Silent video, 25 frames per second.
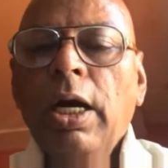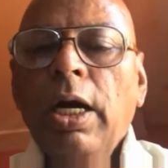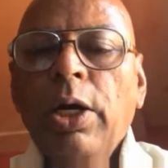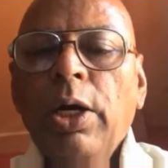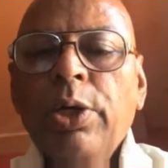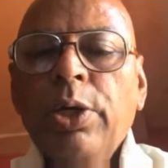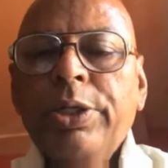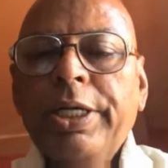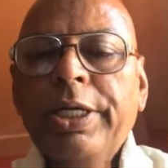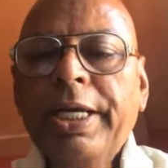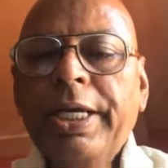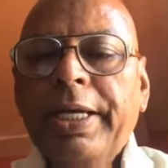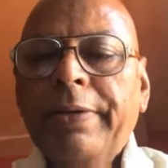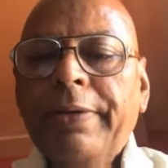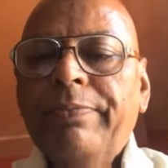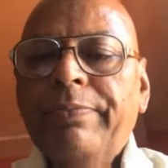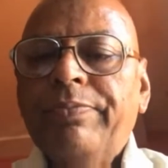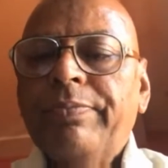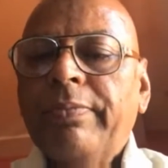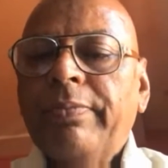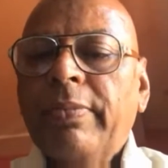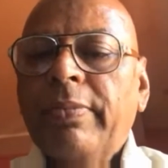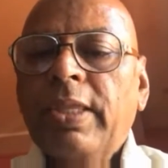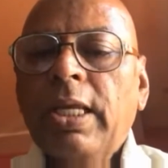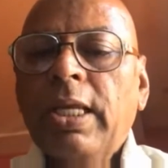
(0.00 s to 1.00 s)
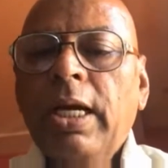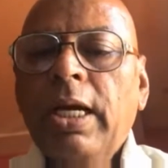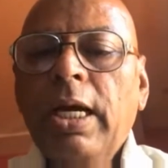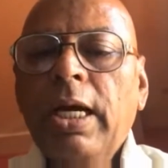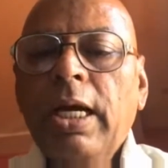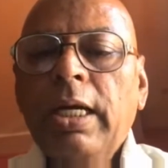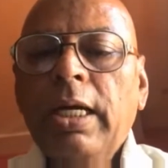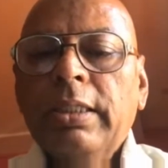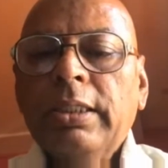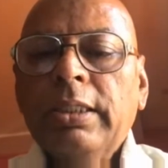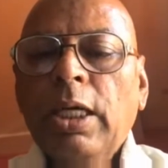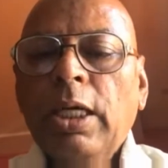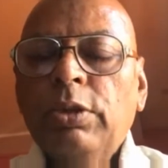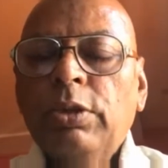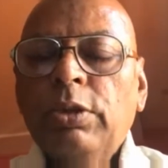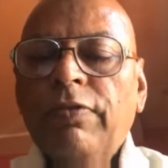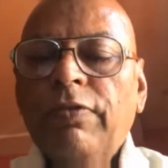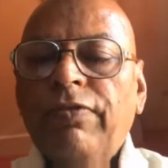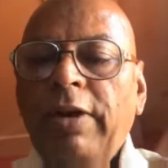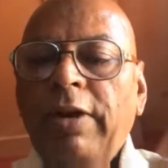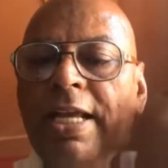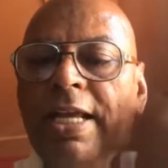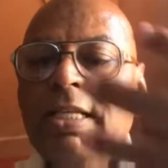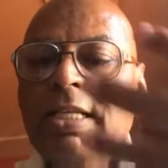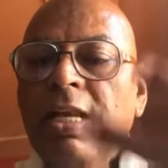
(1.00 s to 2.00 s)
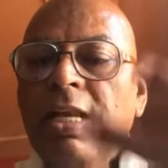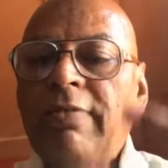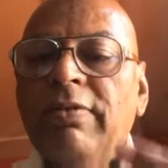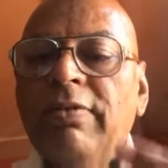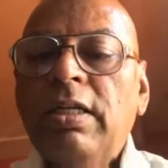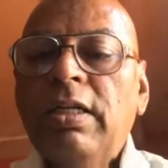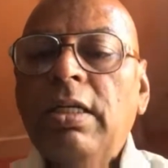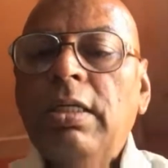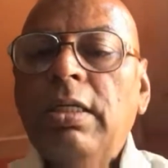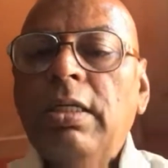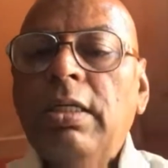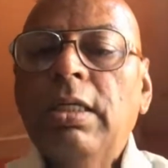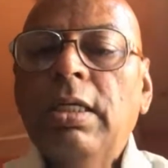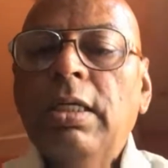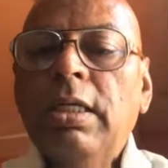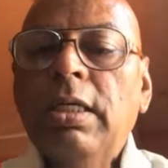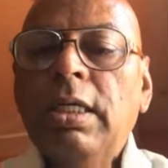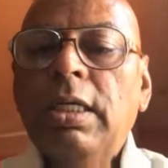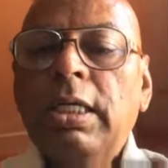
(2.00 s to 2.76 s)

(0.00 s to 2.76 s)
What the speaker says: Okay. Now the phrase level,